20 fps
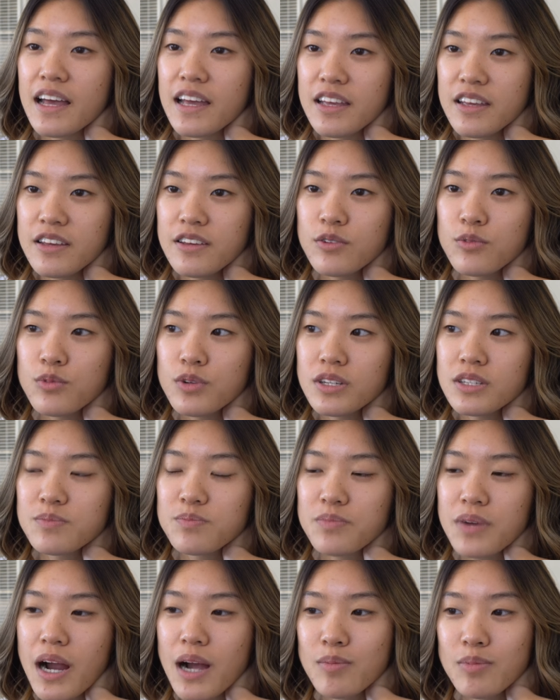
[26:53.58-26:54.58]
it
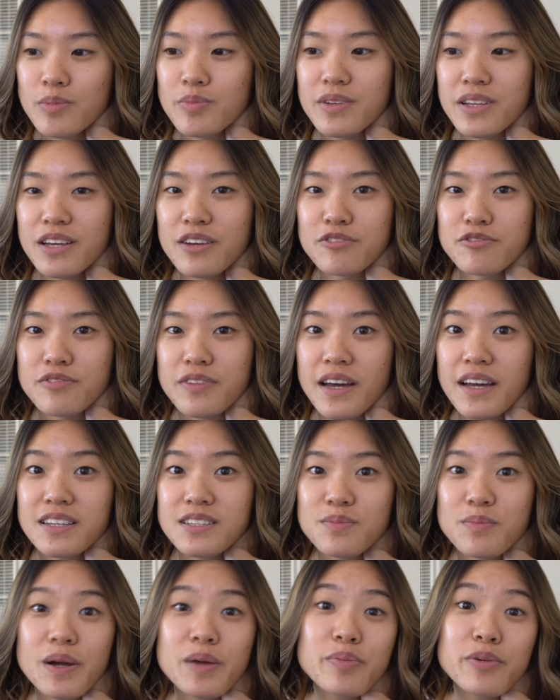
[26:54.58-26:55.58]
would probably
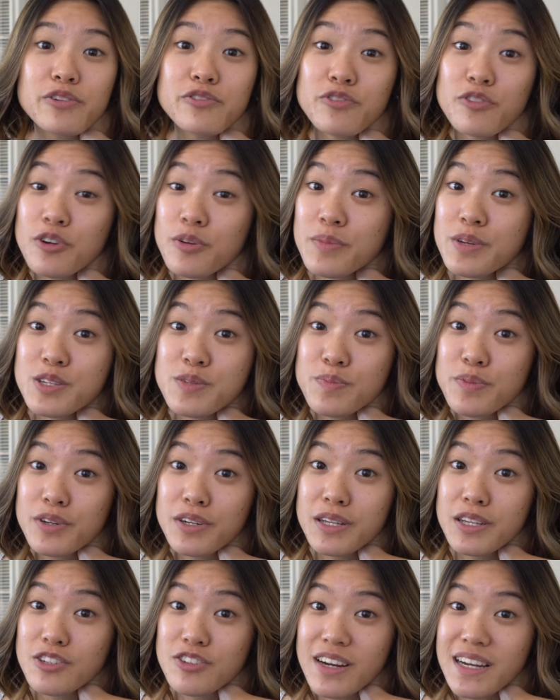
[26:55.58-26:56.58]
affect my performance
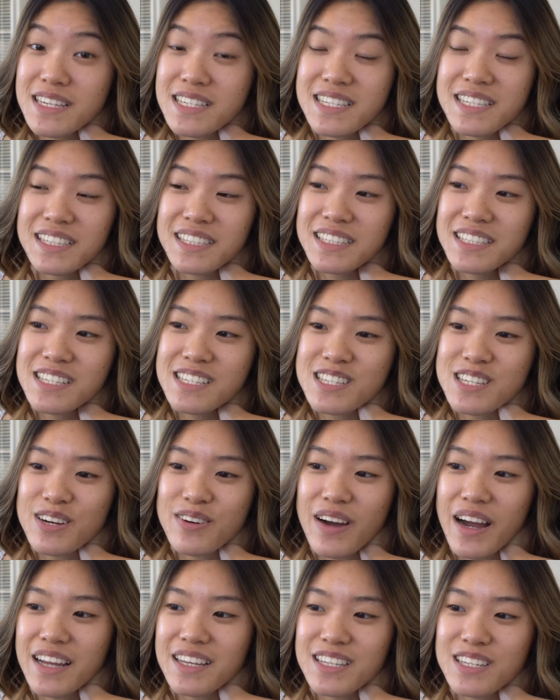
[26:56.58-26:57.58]
pretty drastically, so
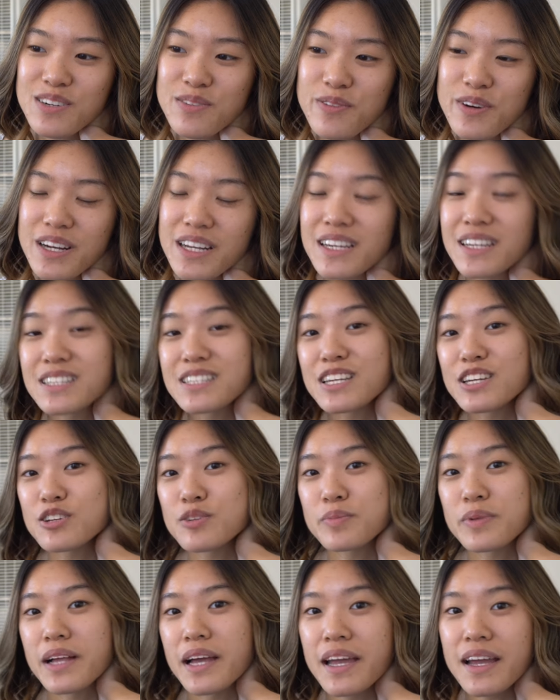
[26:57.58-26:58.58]
I didn't want to continue
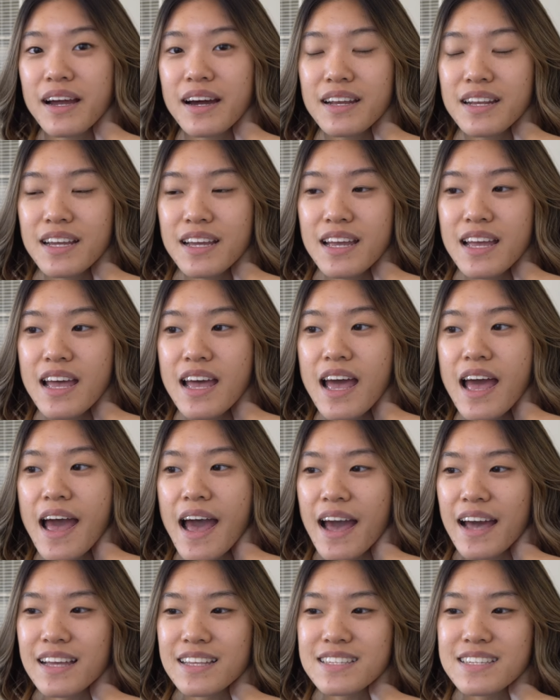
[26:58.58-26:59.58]
playing on it.
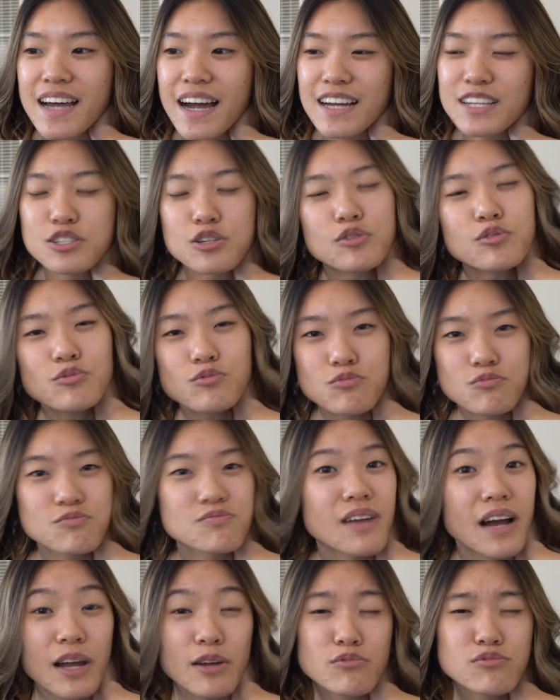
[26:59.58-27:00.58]
And I don't
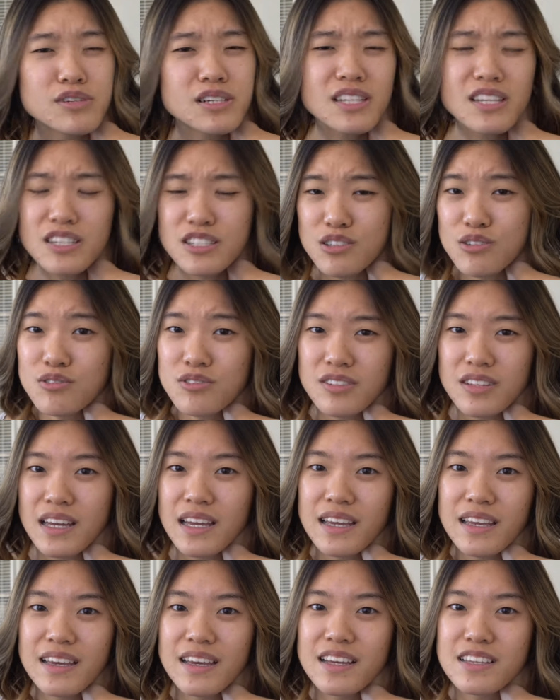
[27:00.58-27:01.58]
I really don't
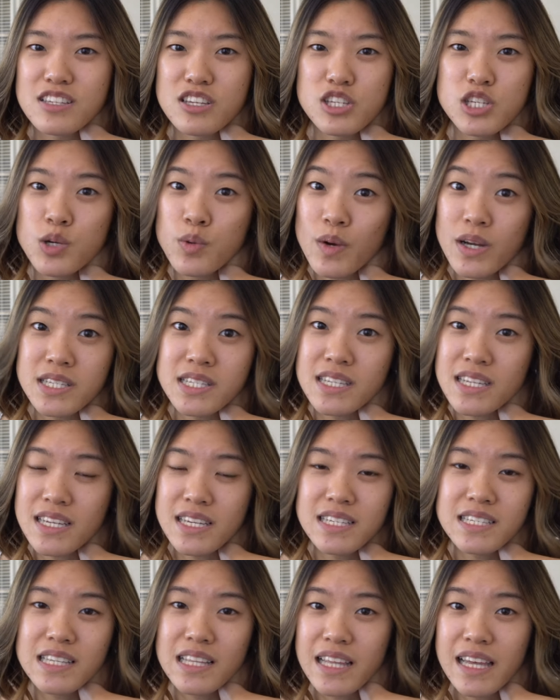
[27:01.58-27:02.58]
think it's a US
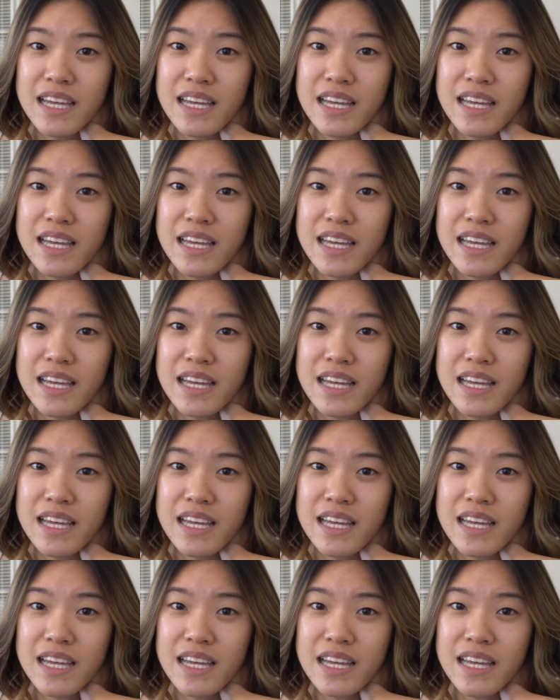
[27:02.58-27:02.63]
East